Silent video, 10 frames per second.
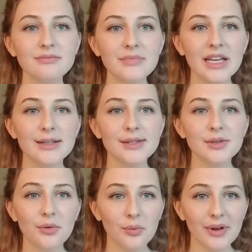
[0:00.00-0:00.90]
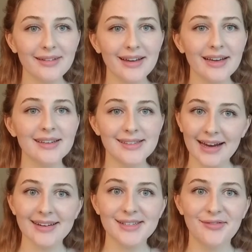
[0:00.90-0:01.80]
it's really
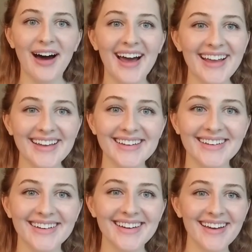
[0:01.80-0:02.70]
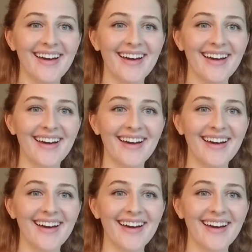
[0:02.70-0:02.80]
satisfying.